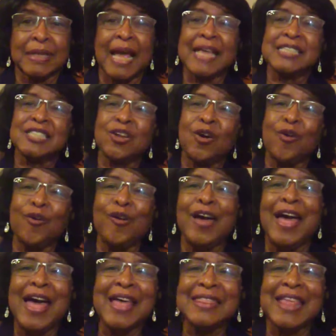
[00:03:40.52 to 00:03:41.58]
And so
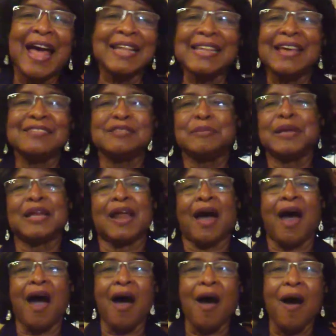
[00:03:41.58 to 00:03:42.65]
that gives me an
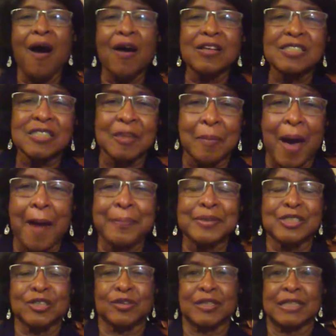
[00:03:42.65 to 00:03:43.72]
awesome
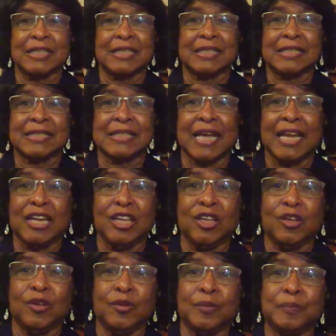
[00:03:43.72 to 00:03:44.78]
opportunity to say to
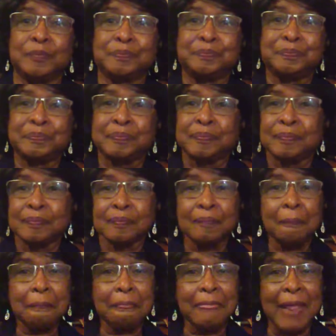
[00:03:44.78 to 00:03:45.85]
you
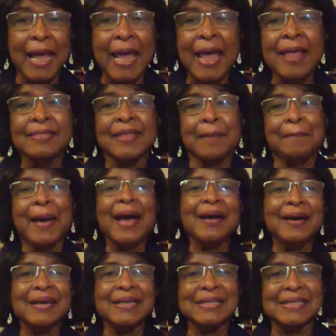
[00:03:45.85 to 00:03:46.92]
that my
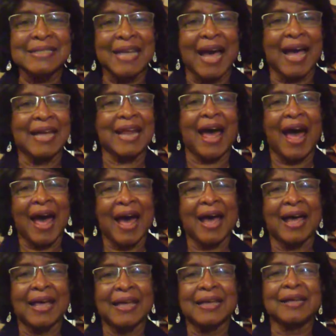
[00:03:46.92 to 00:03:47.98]
honey Sai and
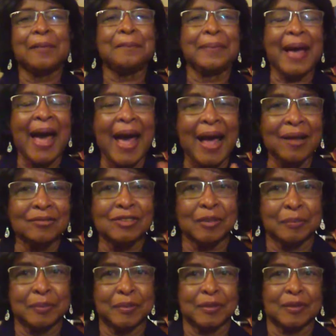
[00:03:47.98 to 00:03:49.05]
I compiled
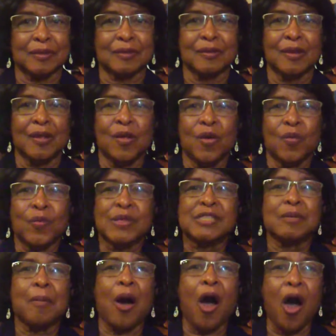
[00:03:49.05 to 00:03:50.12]
a book with
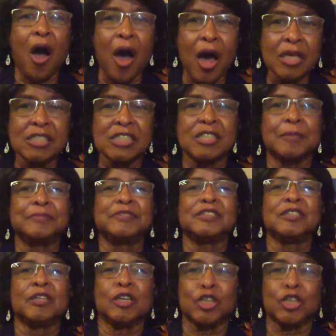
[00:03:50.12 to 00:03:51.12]
some awesome